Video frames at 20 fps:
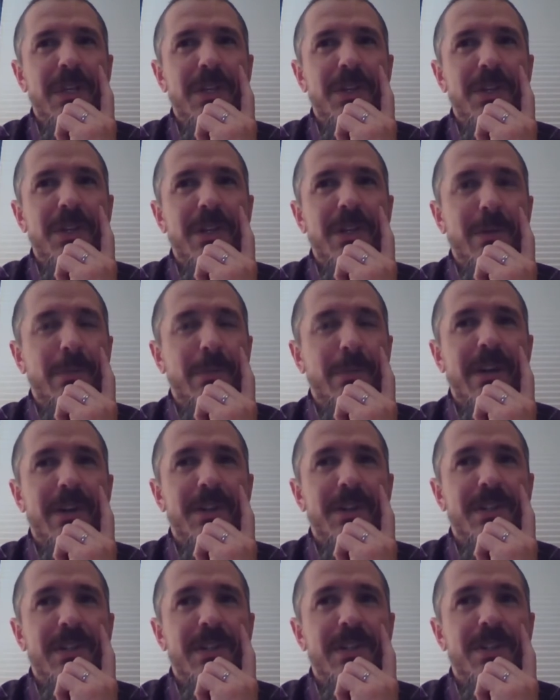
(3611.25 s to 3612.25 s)
a good
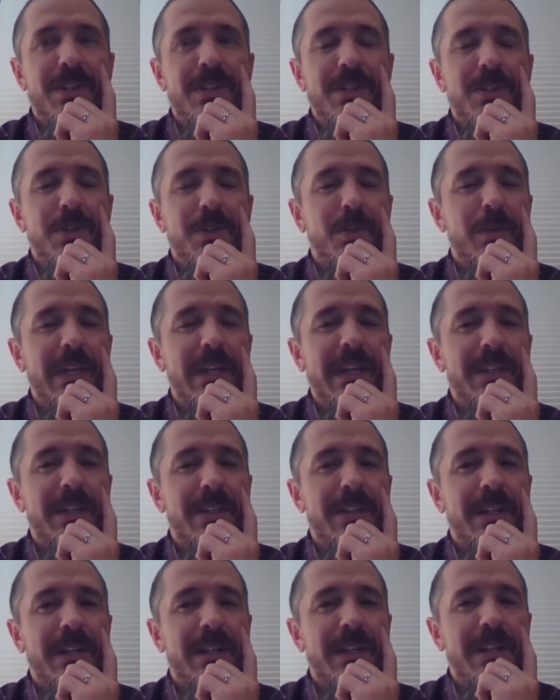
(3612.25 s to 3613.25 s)
comparison to do that
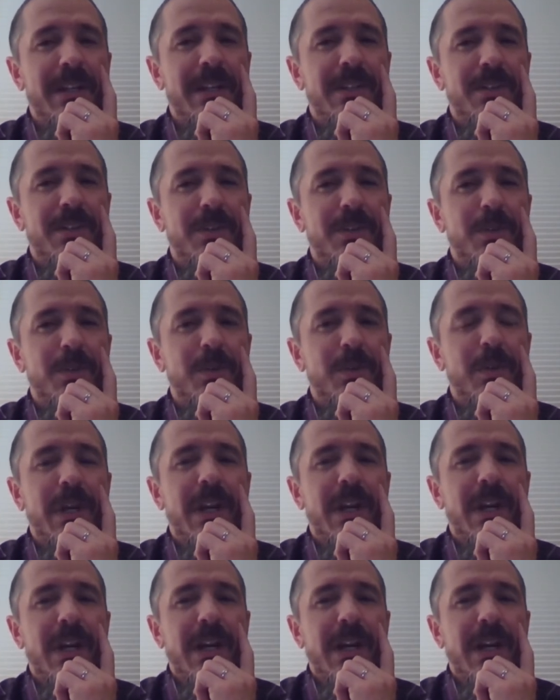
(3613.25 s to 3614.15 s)
study to